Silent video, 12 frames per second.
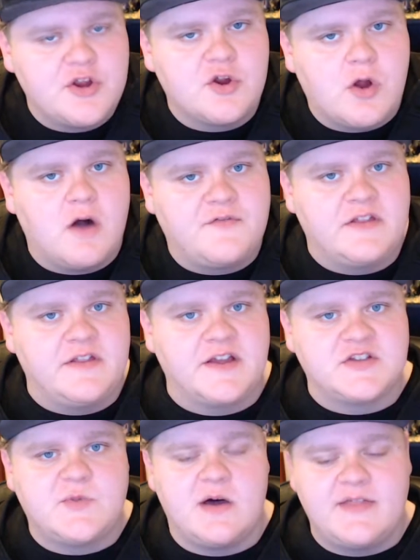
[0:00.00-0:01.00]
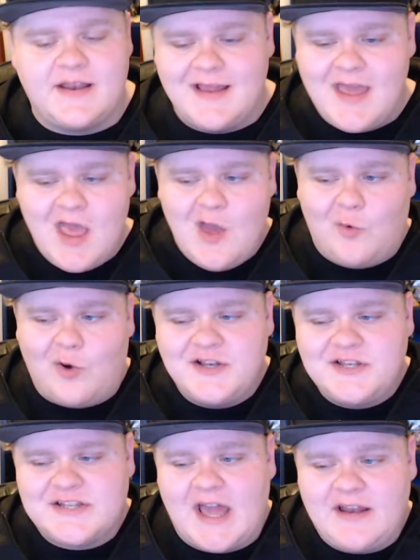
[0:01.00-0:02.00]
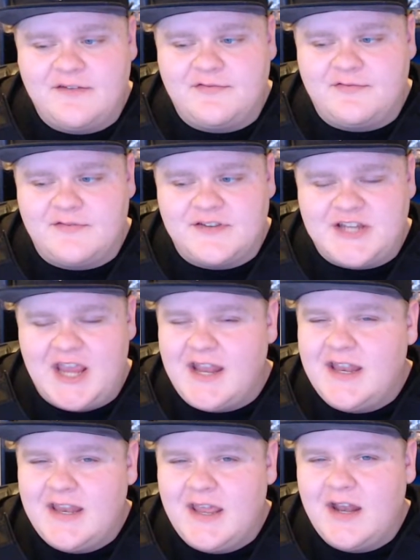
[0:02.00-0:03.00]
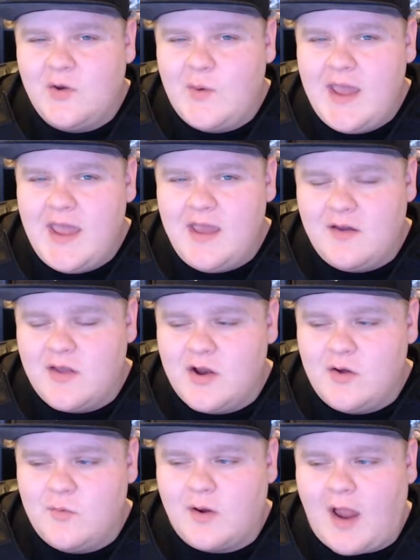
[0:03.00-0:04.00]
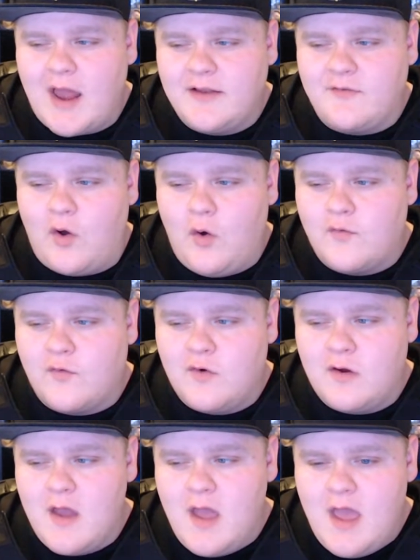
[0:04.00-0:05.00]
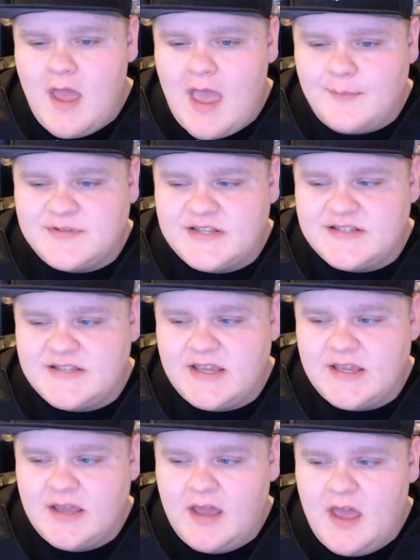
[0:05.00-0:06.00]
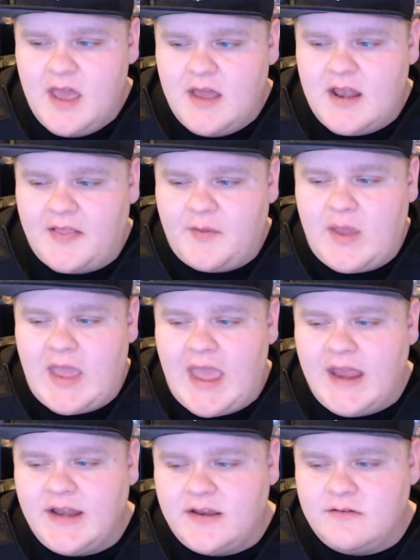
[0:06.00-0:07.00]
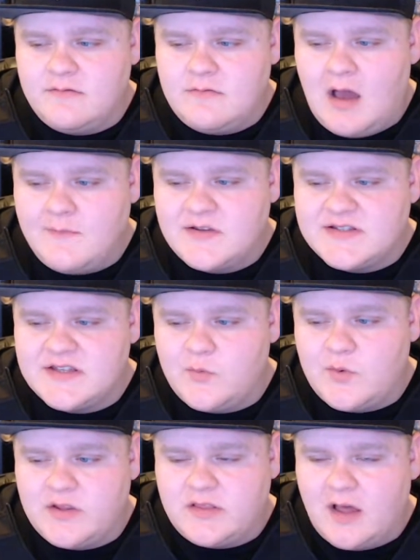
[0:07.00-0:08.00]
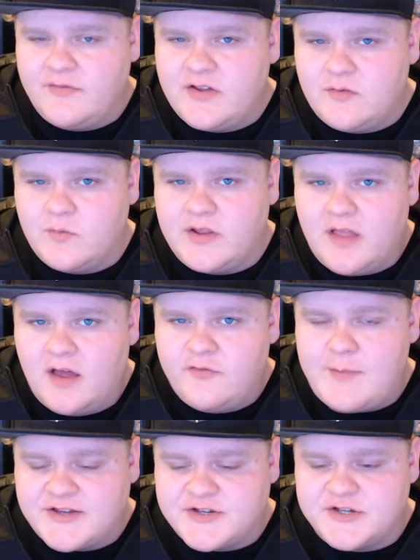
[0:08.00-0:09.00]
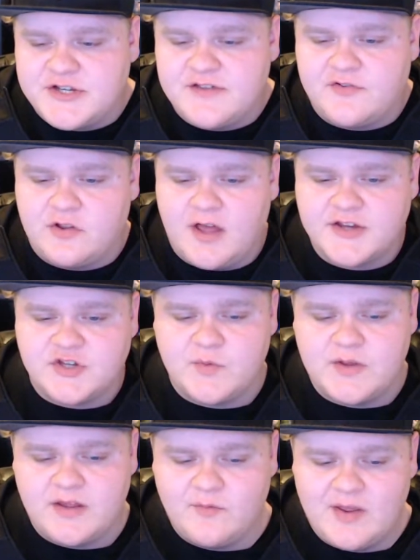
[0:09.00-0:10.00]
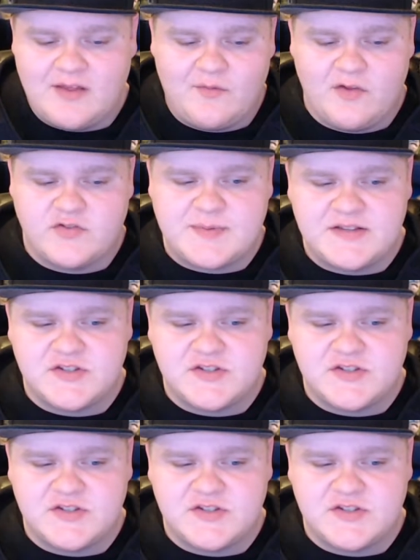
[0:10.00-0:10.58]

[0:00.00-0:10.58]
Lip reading: all feeling as well, that we're all just kind of jaded in a way. We're kind of over MCC. Not that we hate it, obviously. We love it. We love Master Chief Collection. We've spent so